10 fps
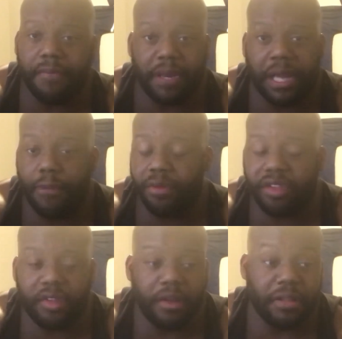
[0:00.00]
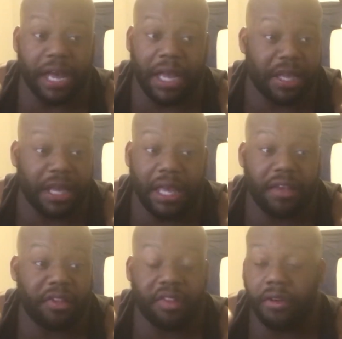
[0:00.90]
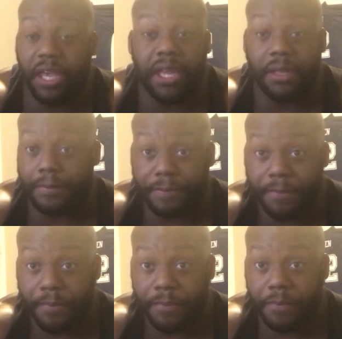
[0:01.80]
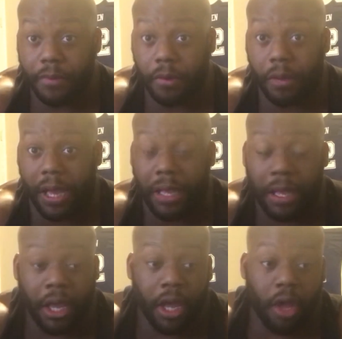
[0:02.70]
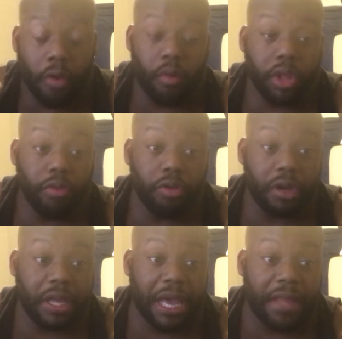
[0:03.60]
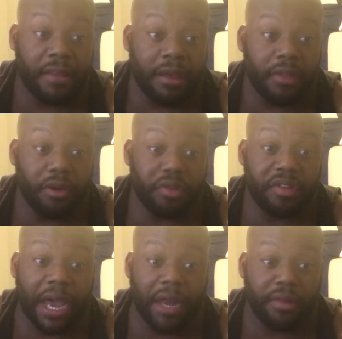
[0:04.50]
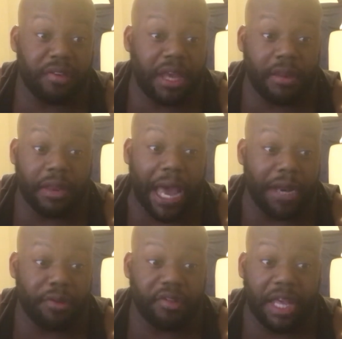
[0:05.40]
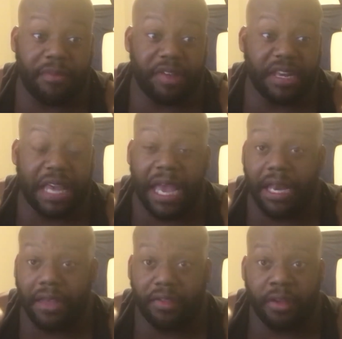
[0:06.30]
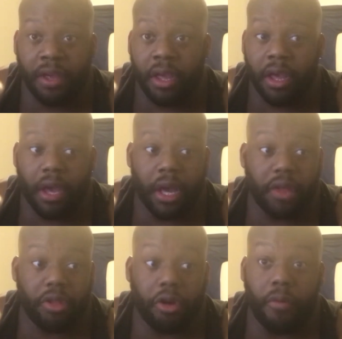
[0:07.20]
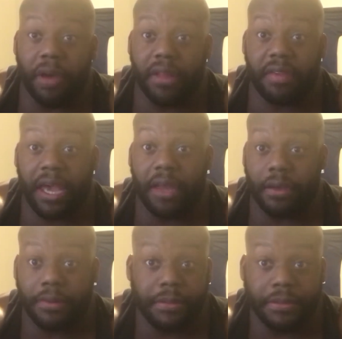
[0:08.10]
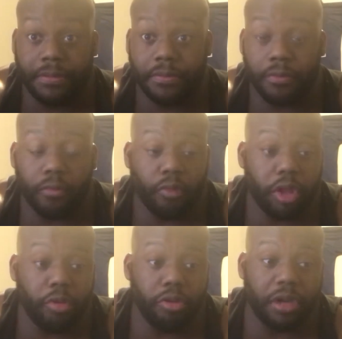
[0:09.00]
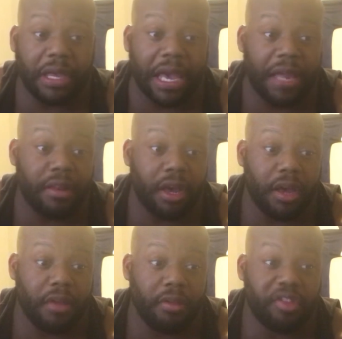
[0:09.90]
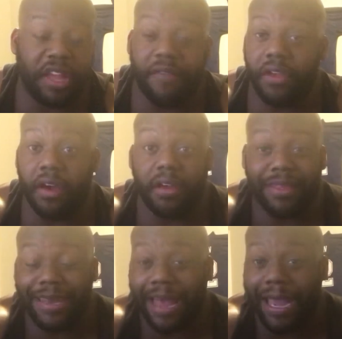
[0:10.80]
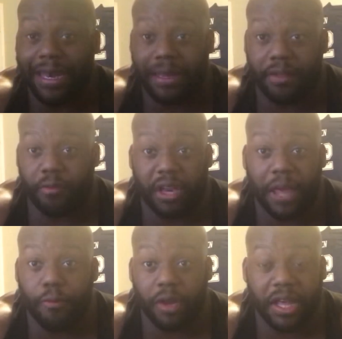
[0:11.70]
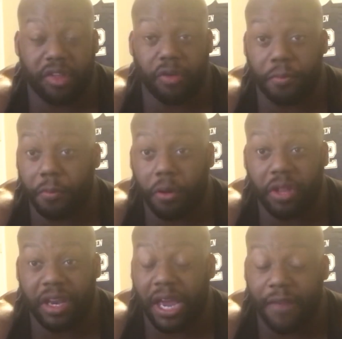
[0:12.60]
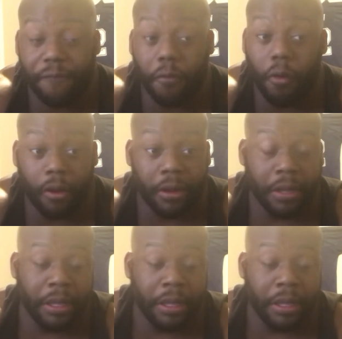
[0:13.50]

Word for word: Aikman, he was still like, he could still hit it. Okay? When you look at those Niner te- Niners teams in the 80s, uh, Joe Montana. When you look at uh, Steve Young in the 90s, when they won that Super Bowl in 94.